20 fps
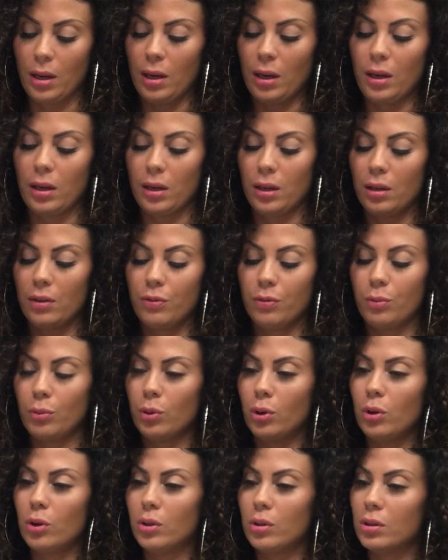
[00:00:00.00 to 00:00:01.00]
Eight of
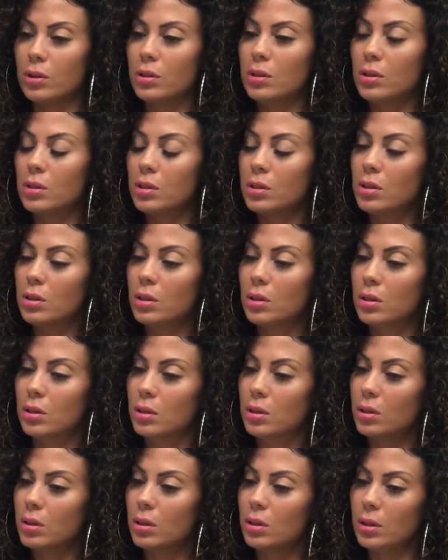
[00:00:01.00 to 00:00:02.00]
Wands.
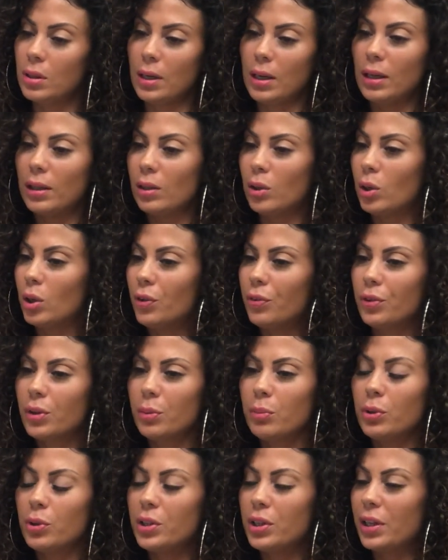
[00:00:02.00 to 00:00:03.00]
Yeah, a lot of
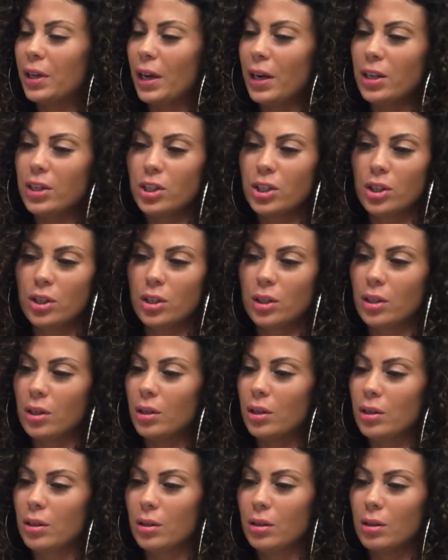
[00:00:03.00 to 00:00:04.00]
communication,
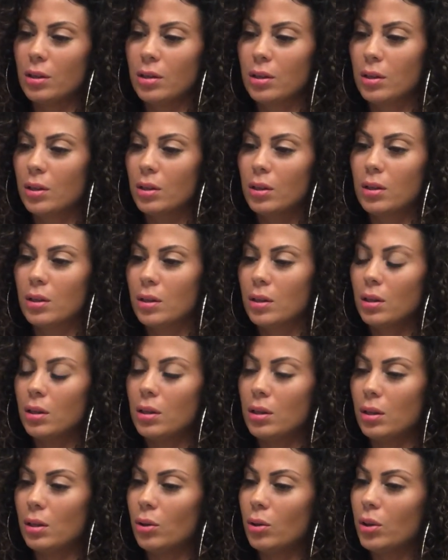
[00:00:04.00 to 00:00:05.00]

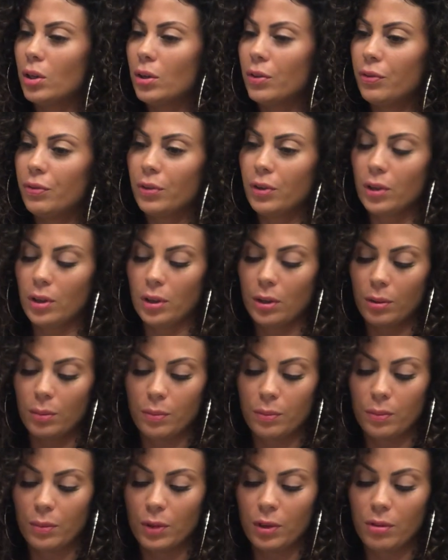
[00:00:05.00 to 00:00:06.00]
a lot of
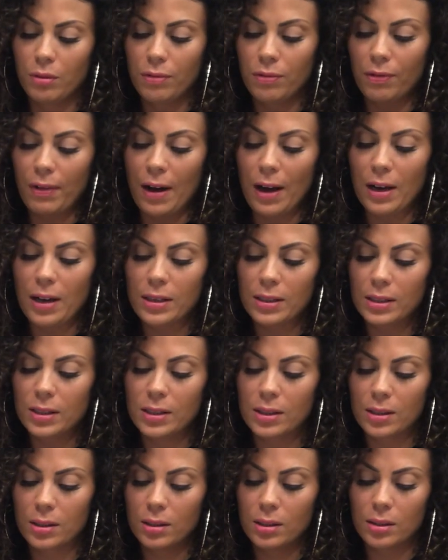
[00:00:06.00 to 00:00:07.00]

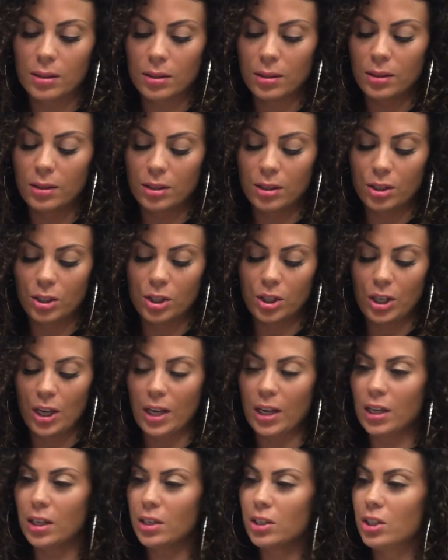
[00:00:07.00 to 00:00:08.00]
fast
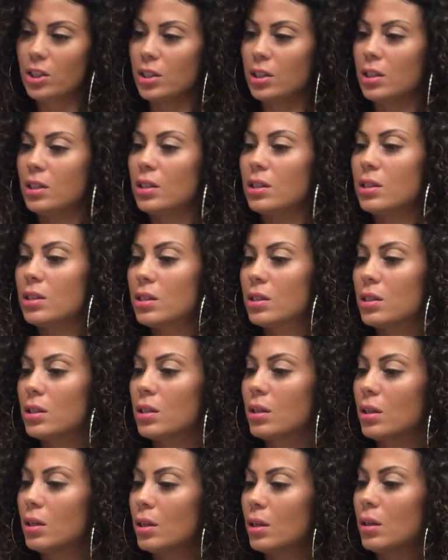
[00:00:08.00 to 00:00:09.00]
changes.
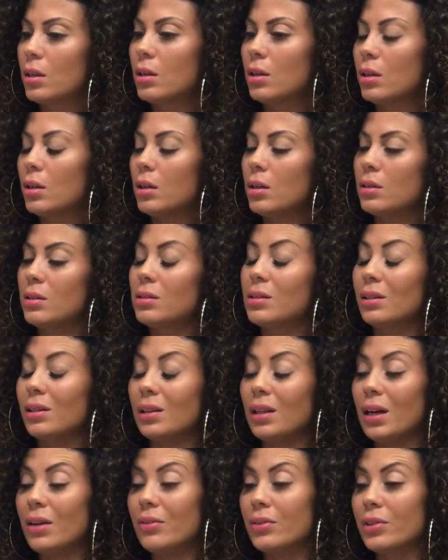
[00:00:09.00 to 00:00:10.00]
The
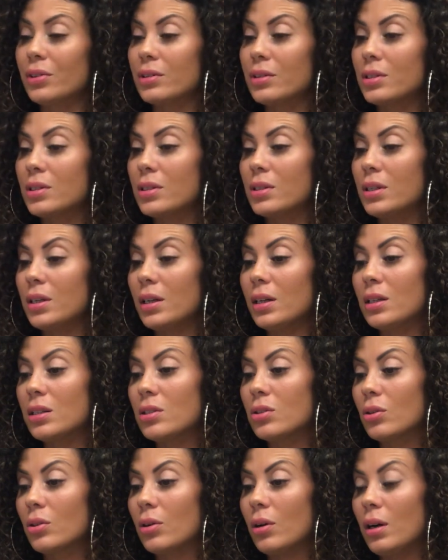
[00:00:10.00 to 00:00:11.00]
Lovers. Yeah,
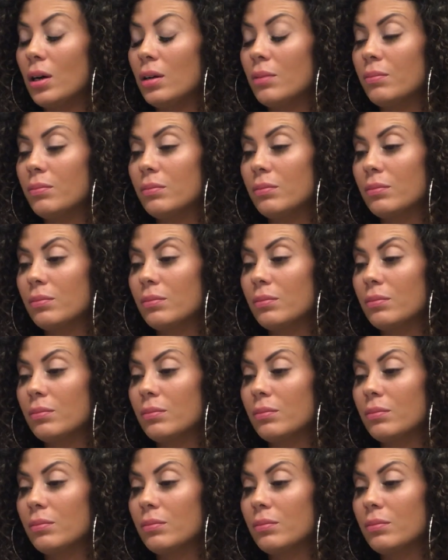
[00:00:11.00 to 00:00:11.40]
so